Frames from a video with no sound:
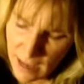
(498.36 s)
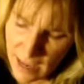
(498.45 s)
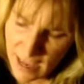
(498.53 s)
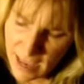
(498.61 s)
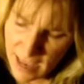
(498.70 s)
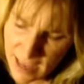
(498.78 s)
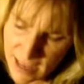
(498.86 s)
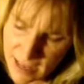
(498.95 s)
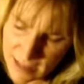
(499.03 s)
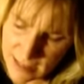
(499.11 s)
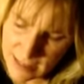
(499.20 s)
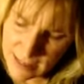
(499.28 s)

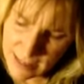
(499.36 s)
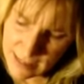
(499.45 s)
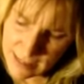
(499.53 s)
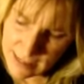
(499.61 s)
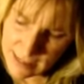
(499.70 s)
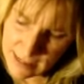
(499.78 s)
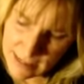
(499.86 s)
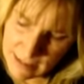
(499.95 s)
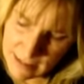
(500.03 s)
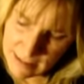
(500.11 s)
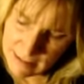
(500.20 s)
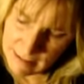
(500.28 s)
and
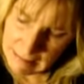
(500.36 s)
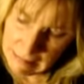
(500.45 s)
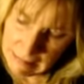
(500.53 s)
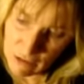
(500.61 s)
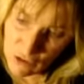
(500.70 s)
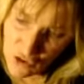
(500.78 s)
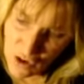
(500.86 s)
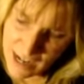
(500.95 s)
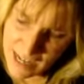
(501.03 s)
try